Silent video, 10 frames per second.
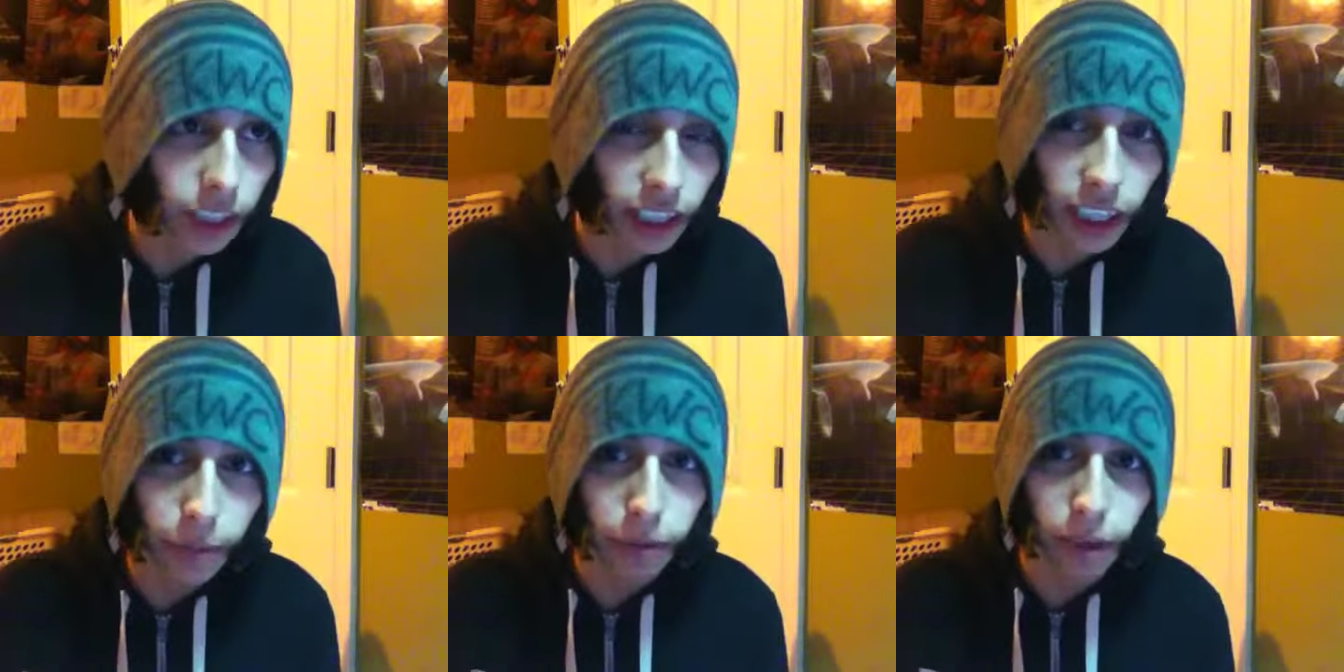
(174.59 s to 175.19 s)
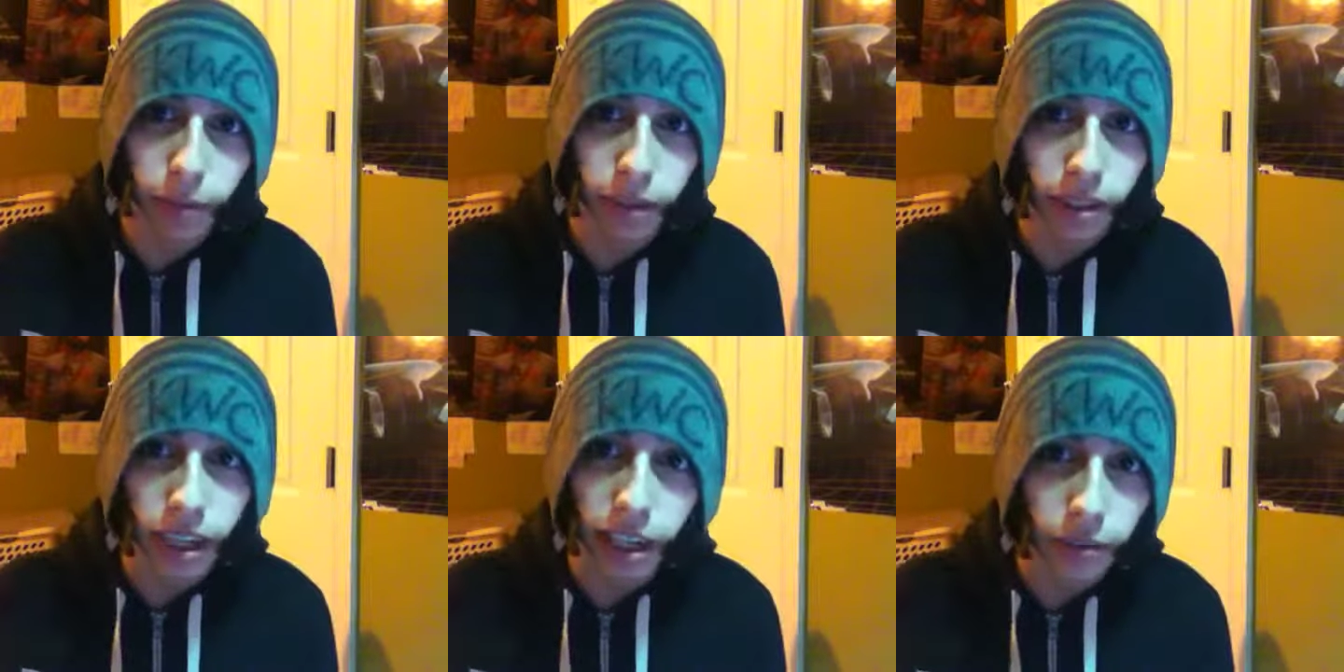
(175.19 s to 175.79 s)
It can't be rap
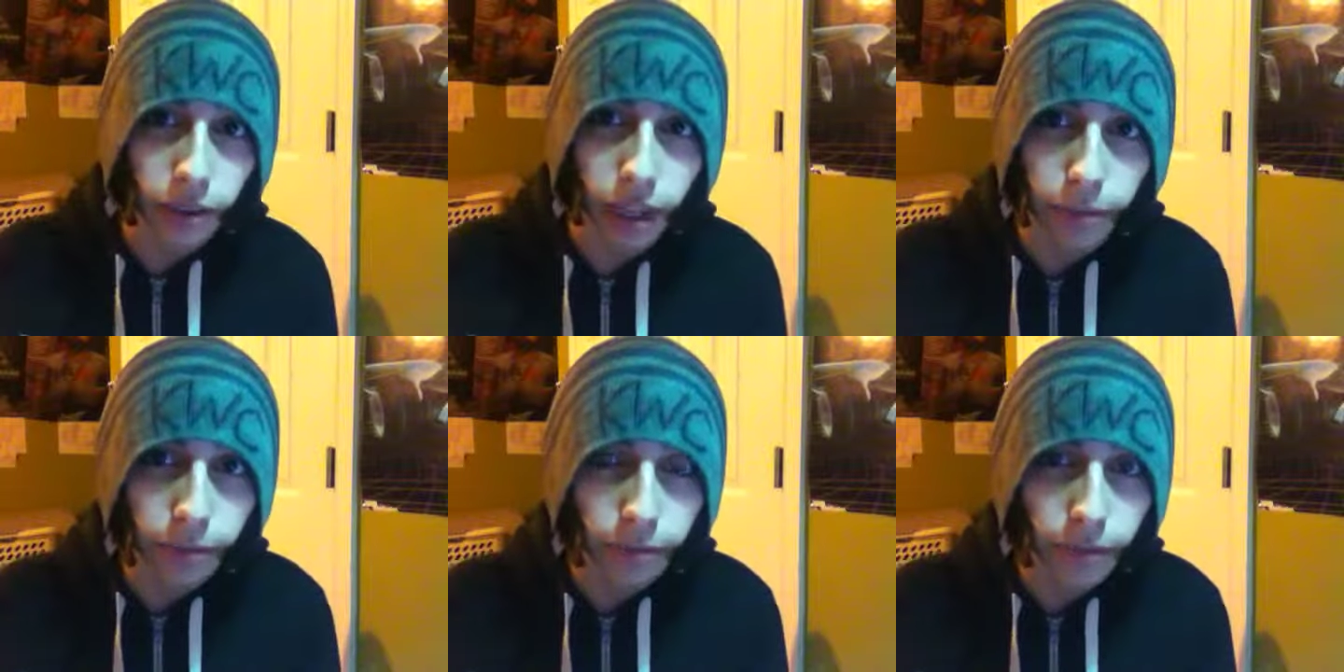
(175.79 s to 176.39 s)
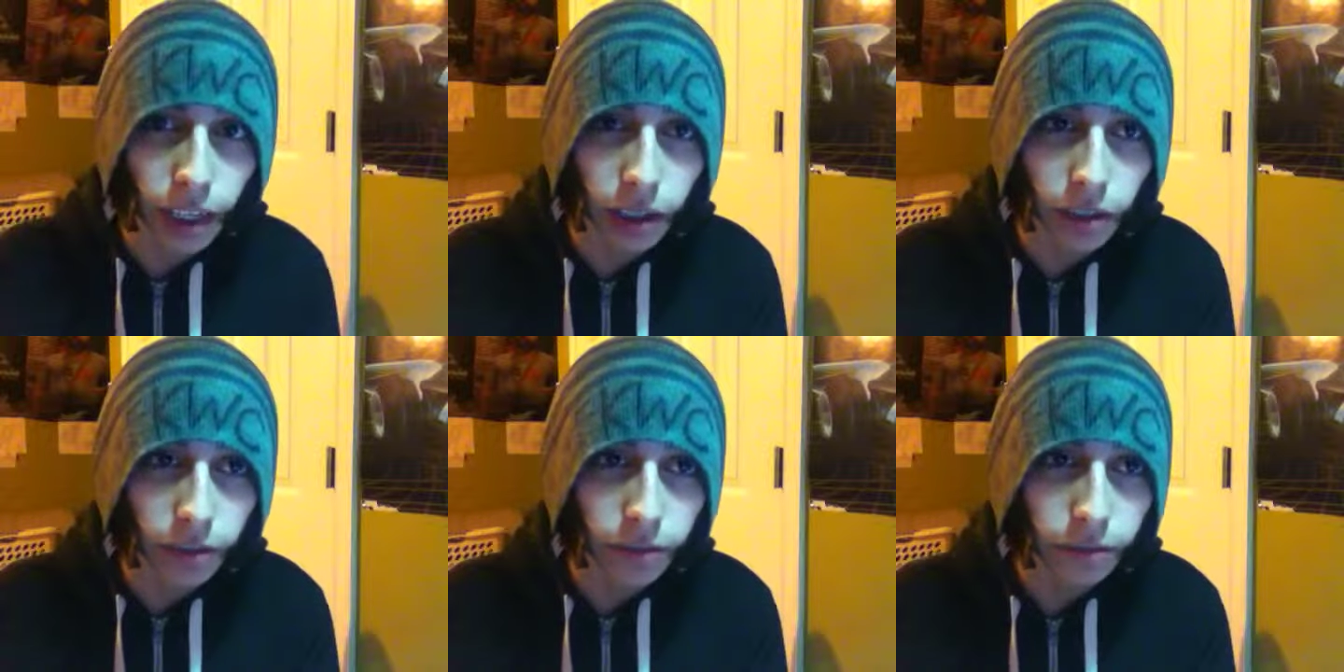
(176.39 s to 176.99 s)
because I don't rap at
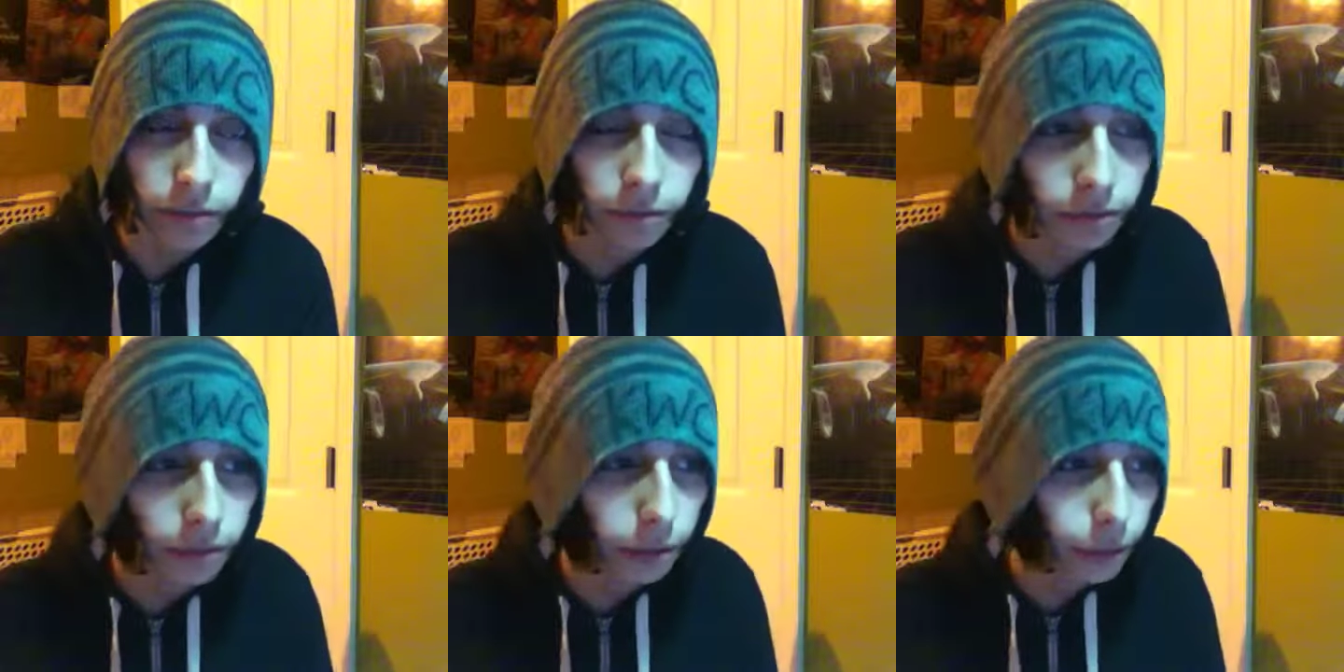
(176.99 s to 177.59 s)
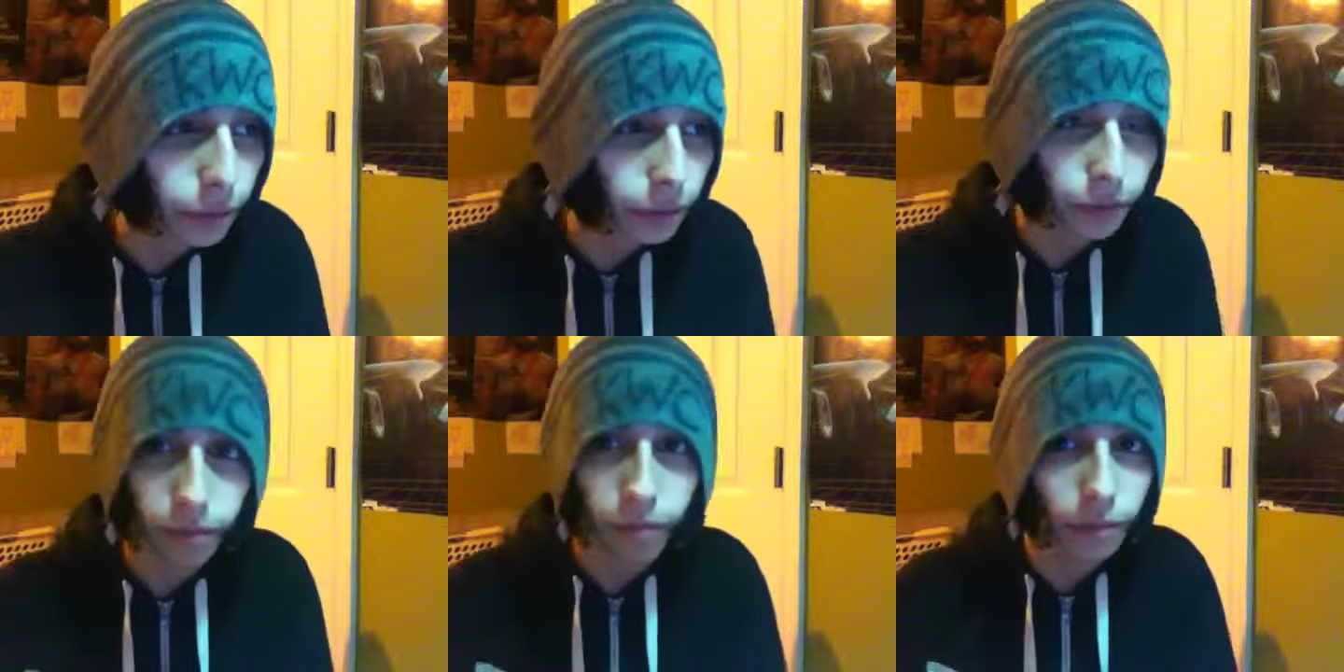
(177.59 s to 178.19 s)
all. Nope,
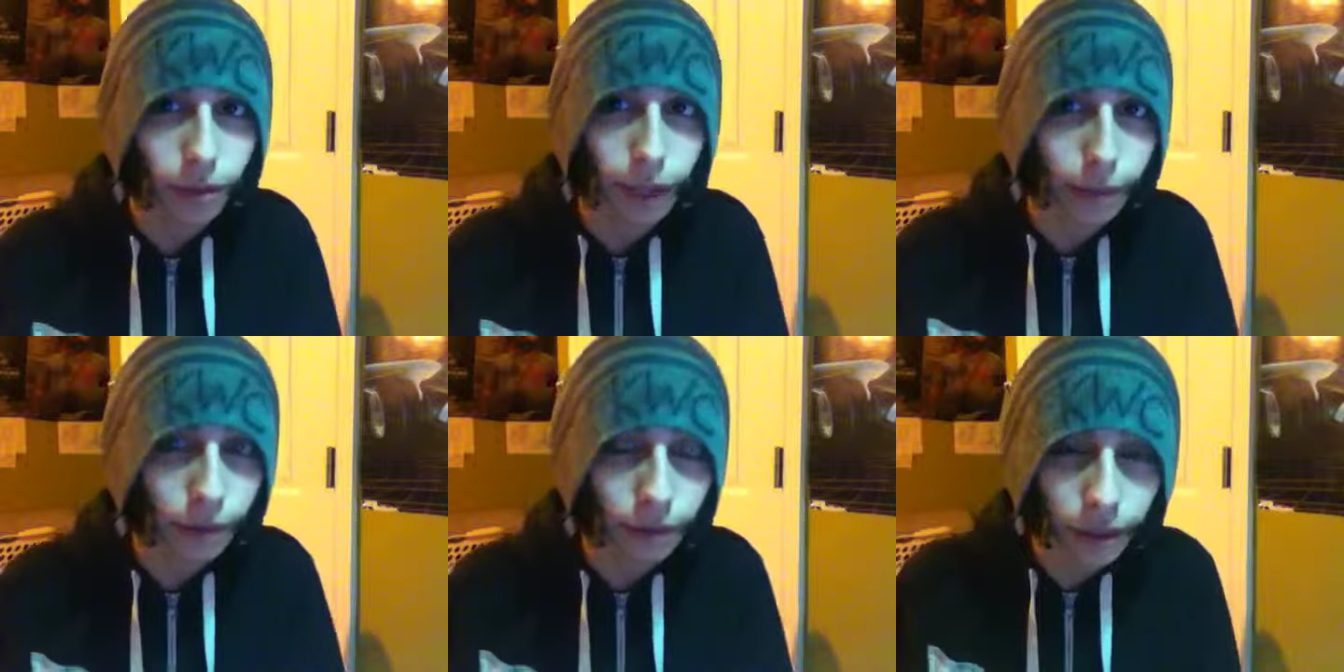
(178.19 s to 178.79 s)
no rapping.